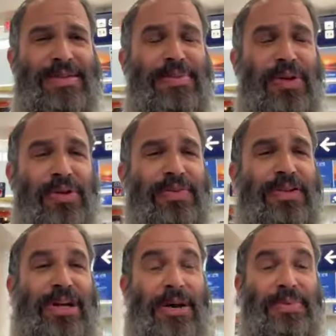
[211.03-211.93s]
This
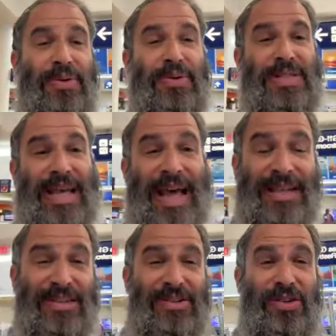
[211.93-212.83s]
beautiful couple was
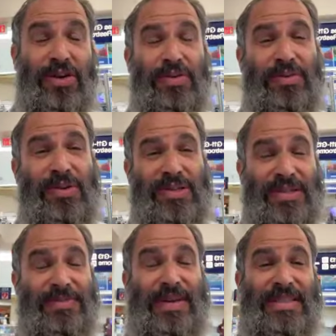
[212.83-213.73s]
at the Nova
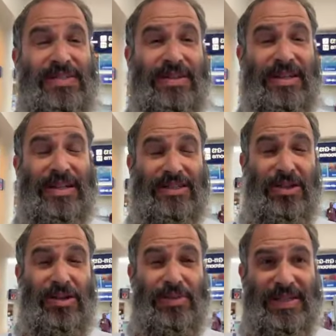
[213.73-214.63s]
Music Festival on
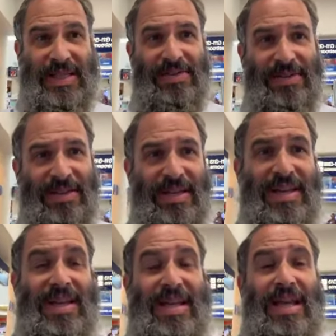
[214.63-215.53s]
October 7th,
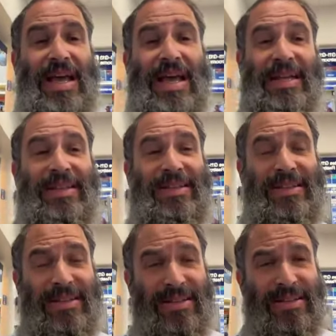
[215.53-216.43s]

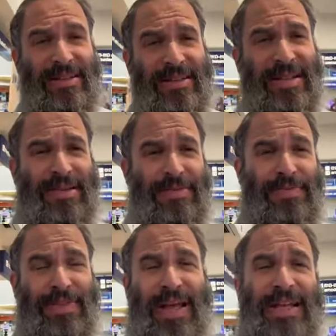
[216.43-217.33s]
and they
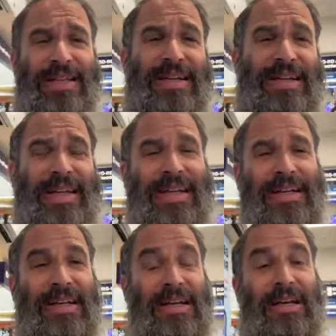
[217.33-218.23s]
fled and hid
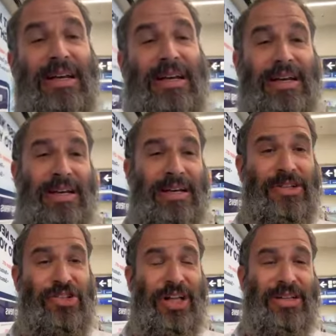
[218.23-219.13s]
in a
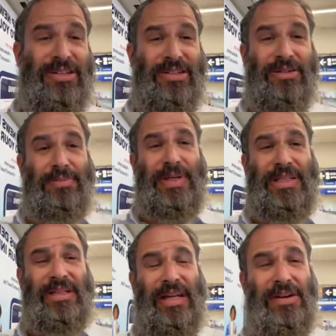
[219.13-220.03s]
shelter,
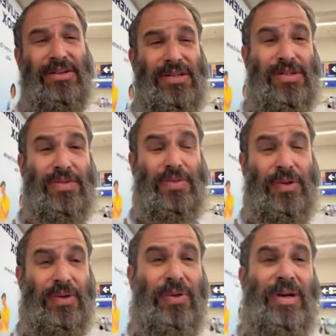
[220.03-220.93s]
but the terrorists
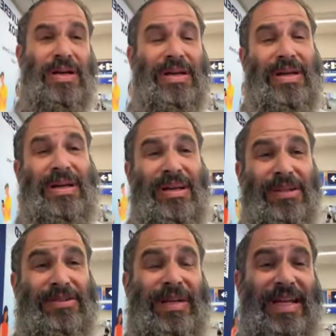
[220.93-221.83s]
threw
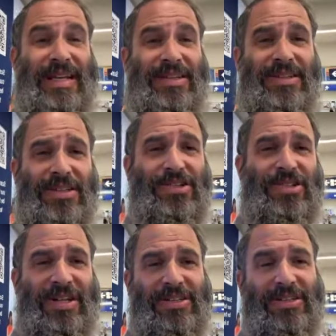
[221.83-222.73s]
a grenade into the
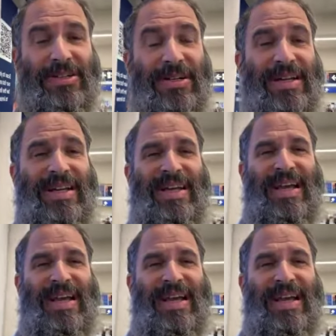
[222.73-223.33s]
shelter,